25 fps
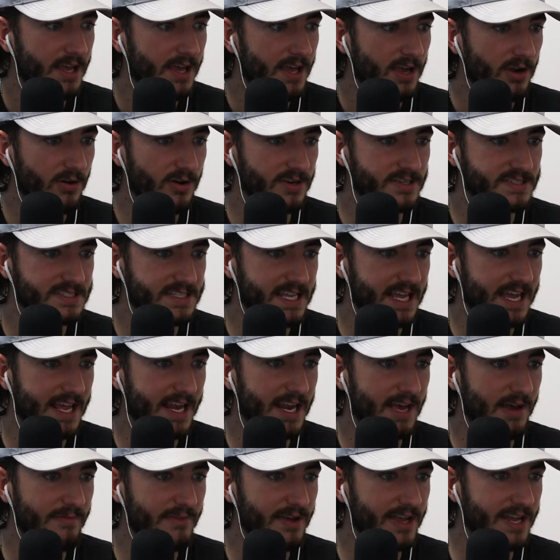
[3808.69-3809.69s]
Chris
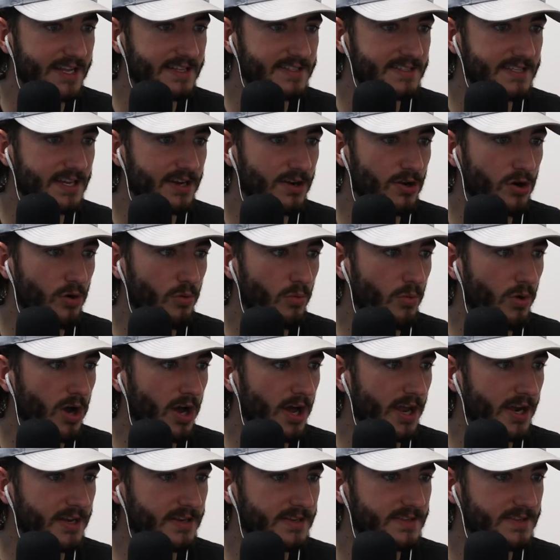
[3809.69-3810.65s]
Tanev, 18:01.